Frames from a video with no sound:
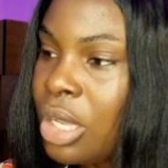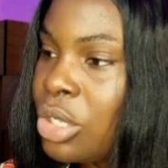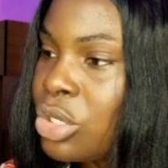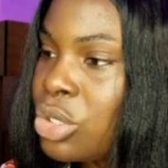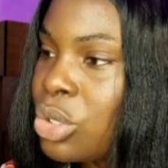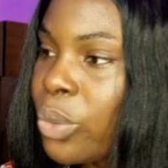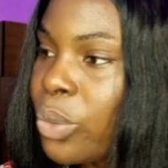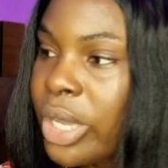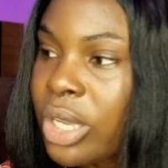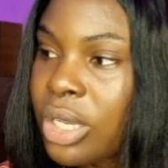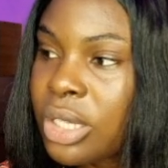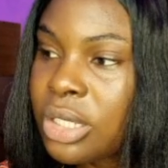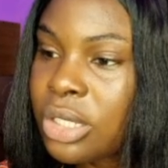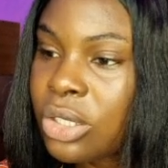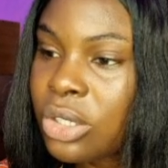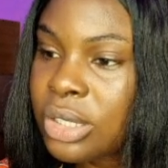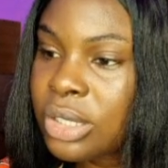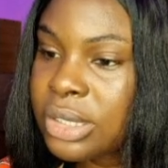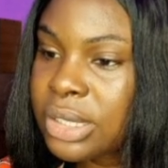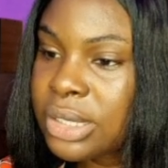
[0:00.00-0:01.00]
So when you
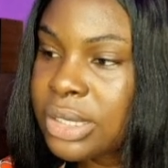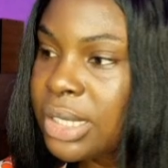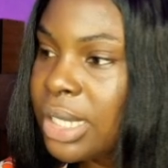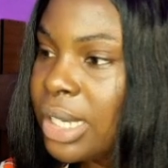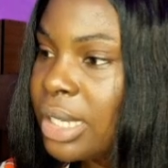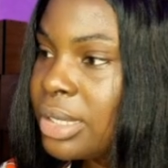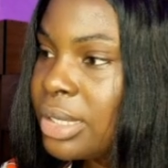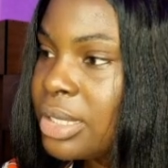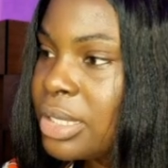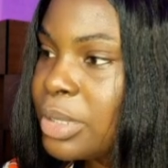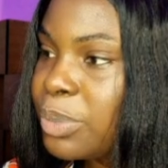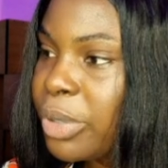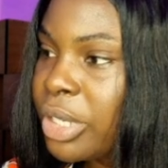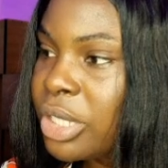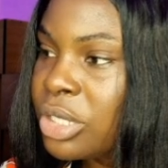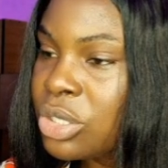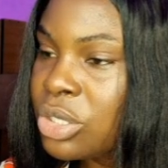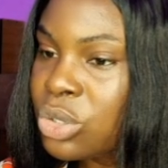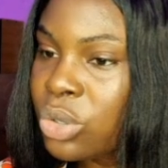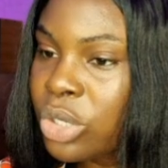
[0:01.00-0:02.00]
click on data, this
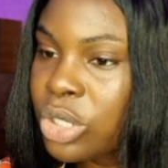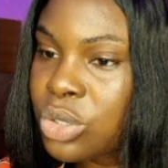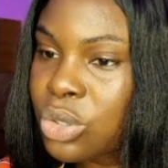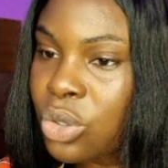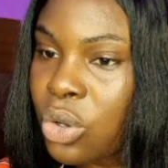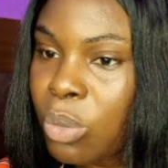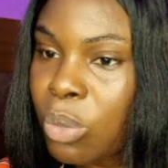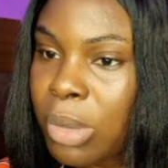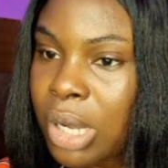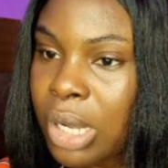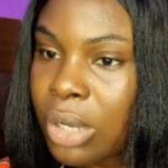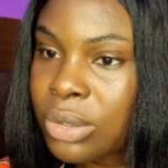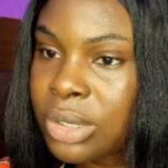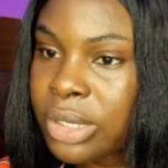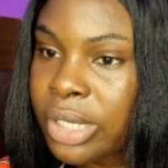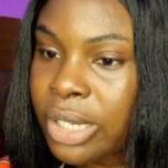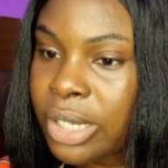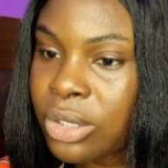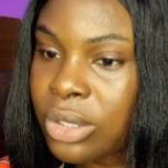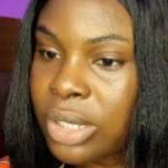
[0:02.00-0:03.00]
page is going to come
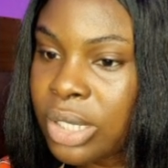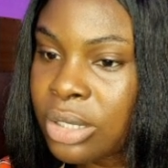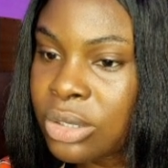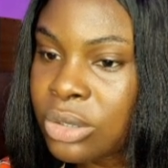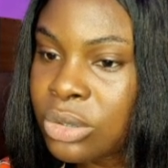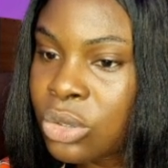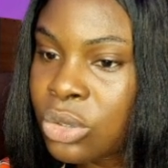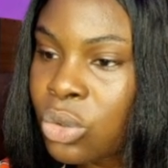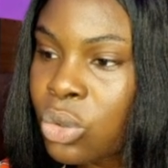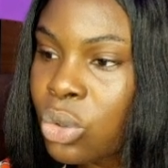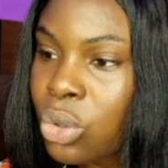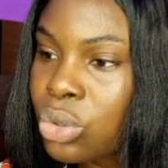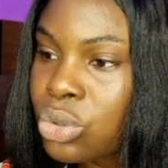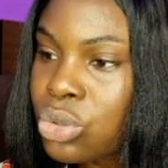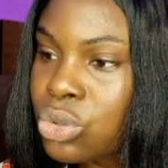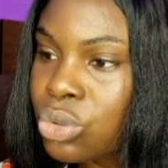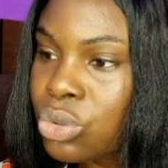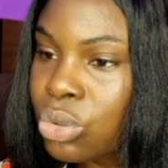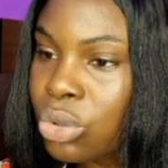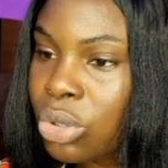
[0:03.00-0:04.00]
out. Then you can go
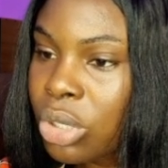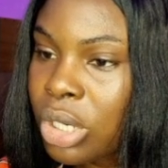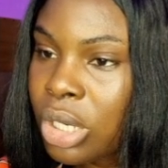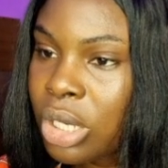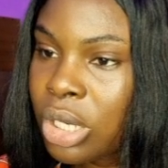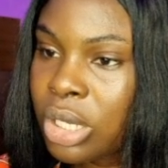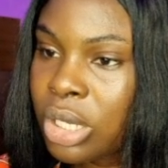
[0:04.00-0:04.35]
through